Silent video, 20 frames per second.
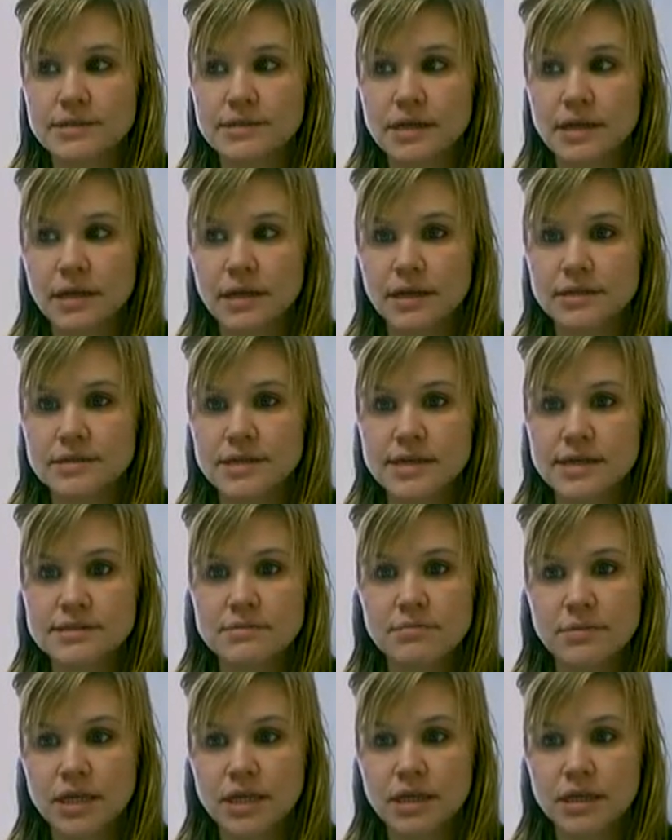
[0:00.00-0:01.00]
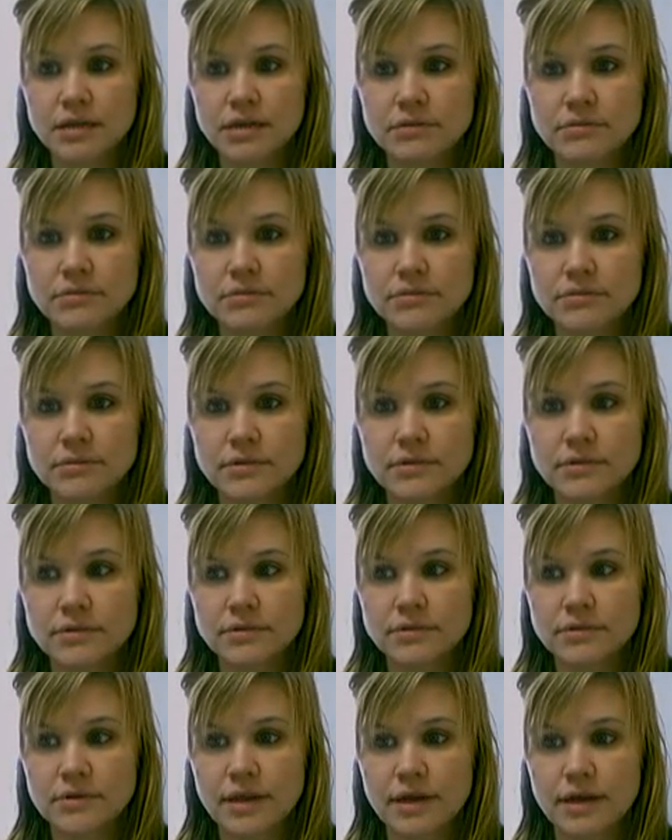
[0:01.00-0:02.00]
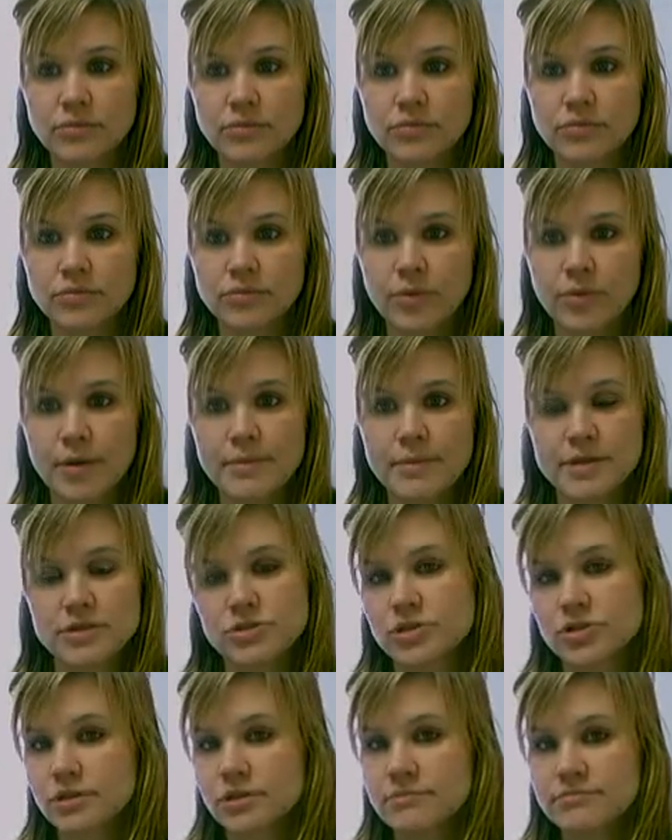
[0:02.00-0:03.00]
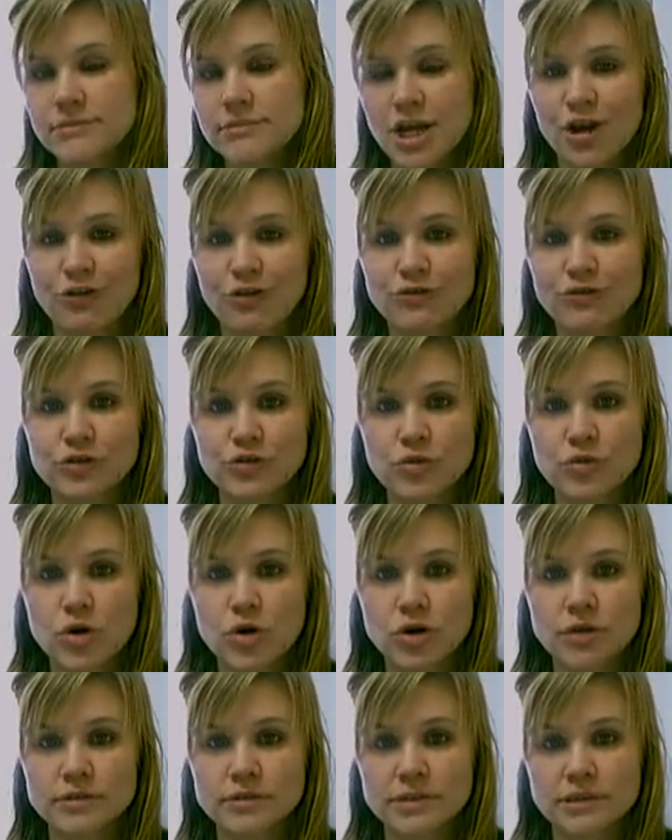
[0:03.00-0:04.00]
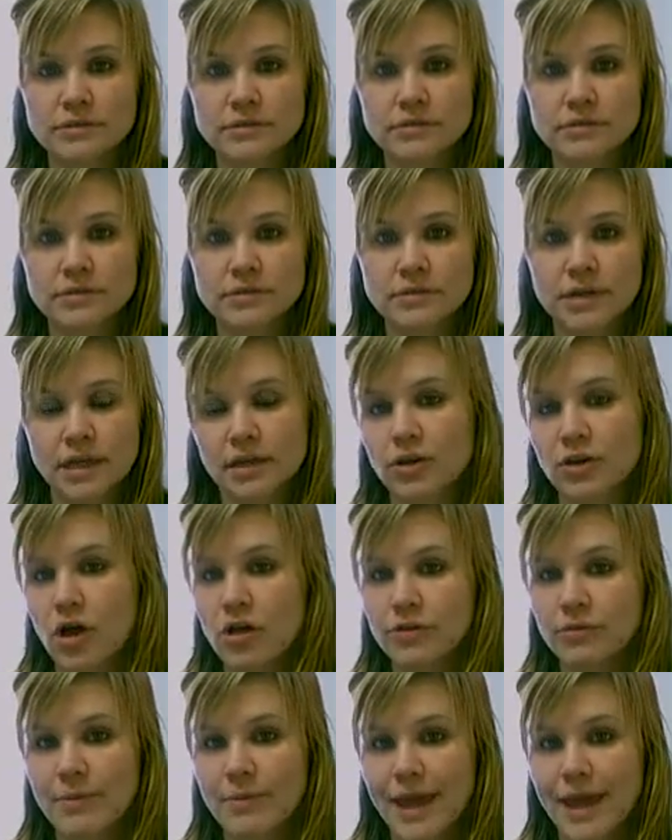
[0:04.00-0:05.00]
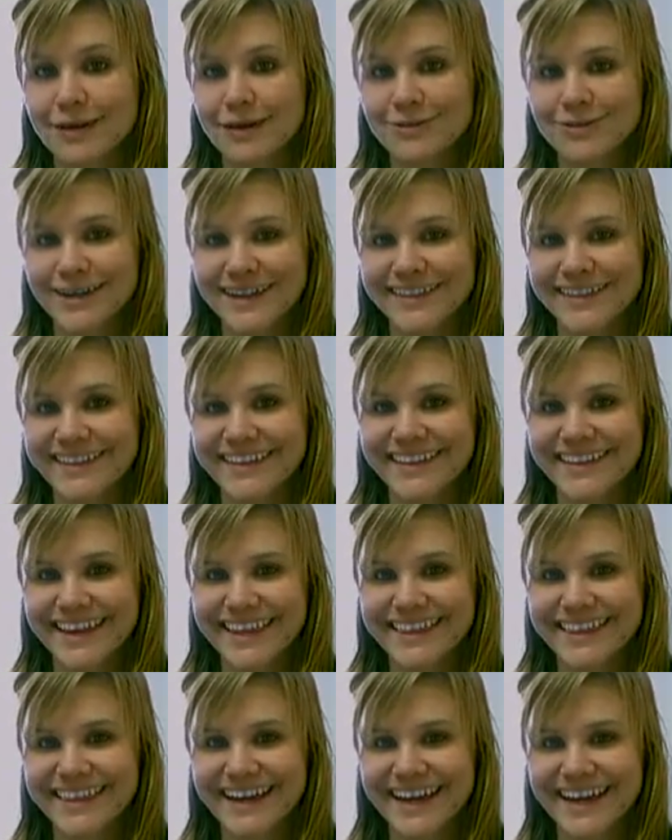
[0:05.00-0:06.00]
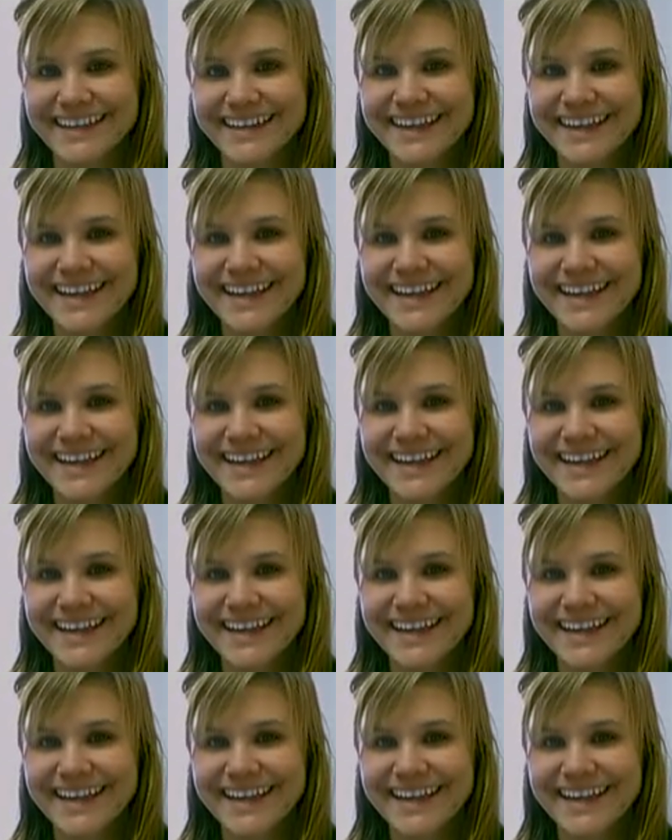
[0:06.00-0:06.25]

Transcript: It doesn't mean that women should take over the world and kill all the men or anything like that.